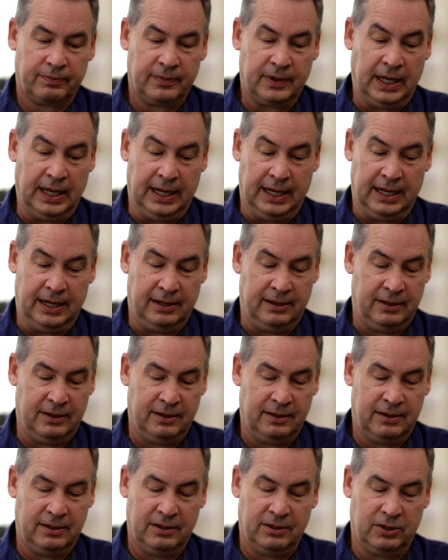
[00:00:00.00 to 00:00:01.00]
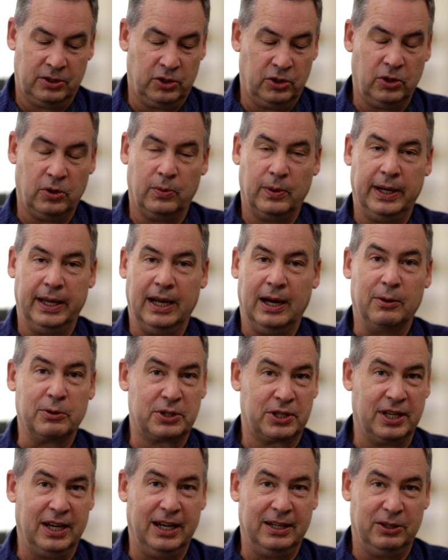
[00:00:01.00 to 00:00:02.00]
and there's no way
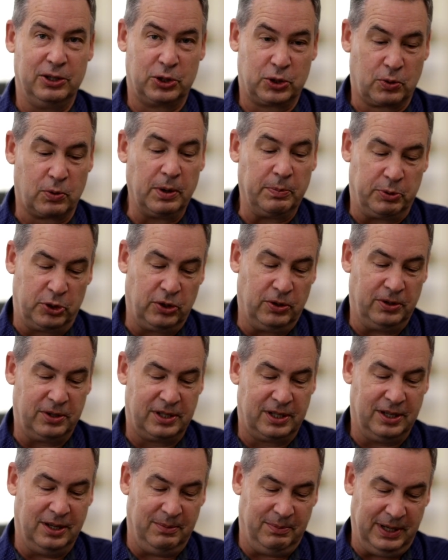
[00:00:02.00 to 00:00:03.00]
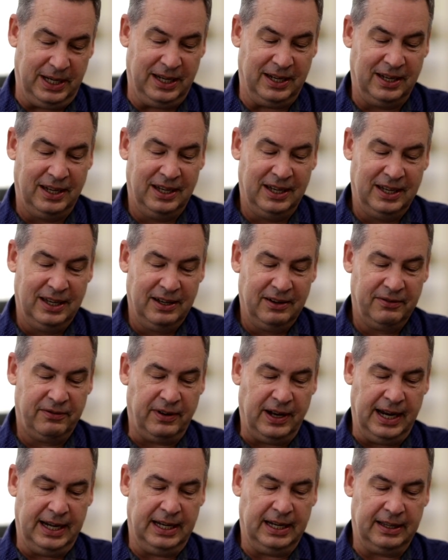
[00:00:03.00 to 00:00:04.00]
outside the scriptures to be
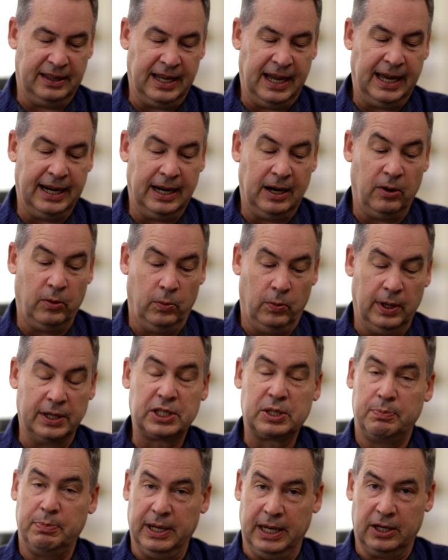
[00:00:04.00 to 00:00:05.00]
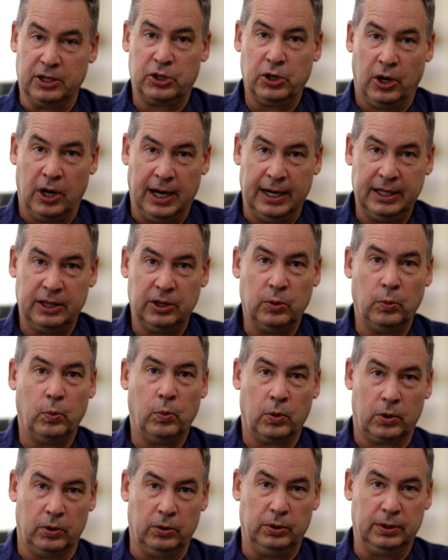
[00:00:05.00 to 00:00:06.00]
finding that out. What's being taught in the
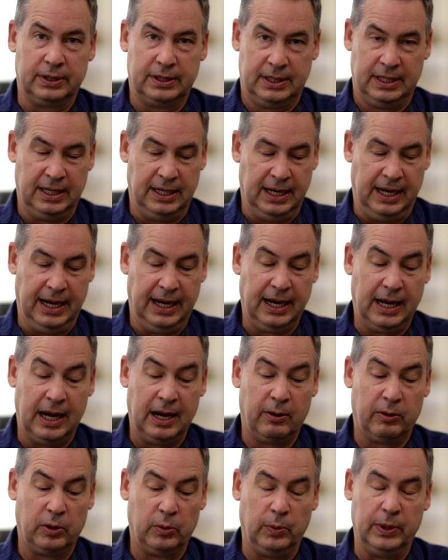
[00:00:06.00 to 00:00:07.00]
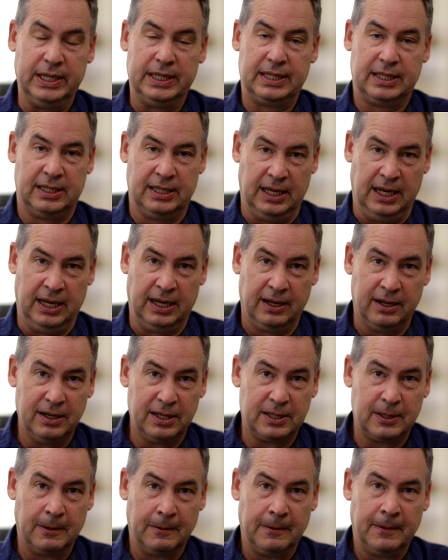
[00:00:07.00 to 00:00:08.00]
world today? How are we seeing
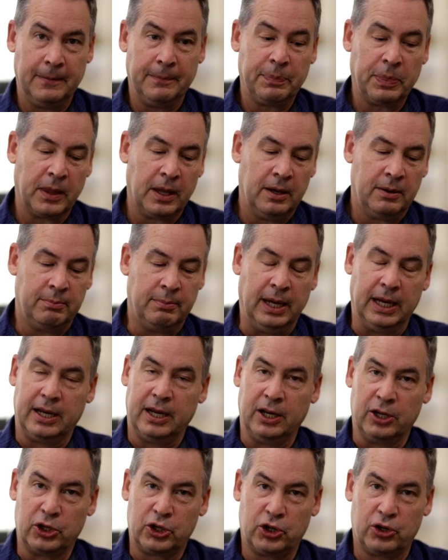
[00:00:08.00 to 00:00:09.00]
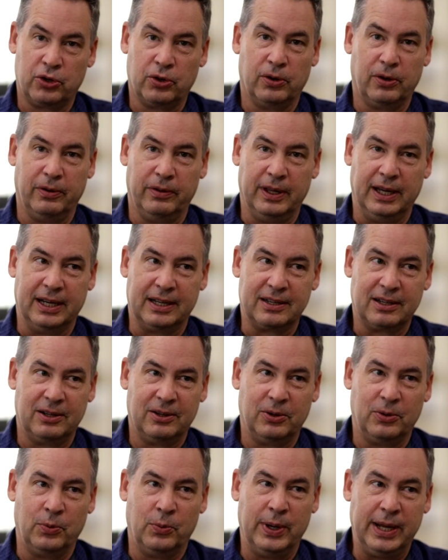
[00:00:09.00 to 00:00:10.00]
it? Making sure that
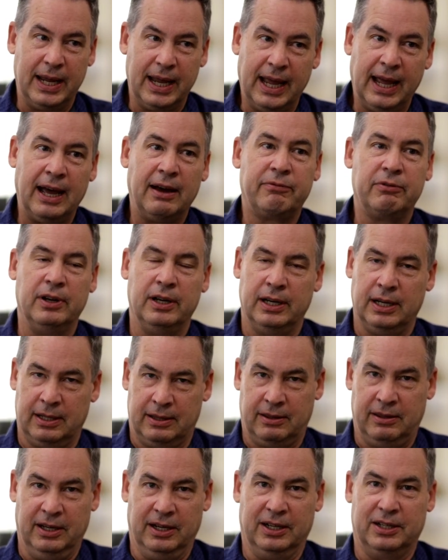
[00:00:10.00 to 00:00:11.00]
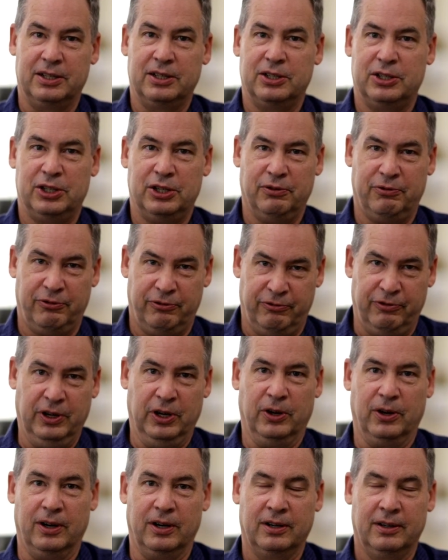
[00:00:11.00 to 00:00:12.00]
we have nothing to
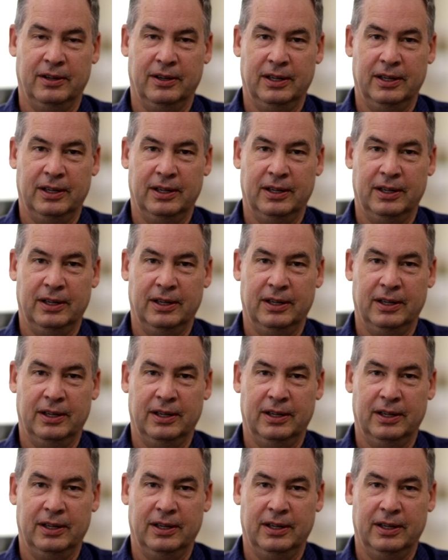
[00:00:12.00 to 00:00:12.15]
fear,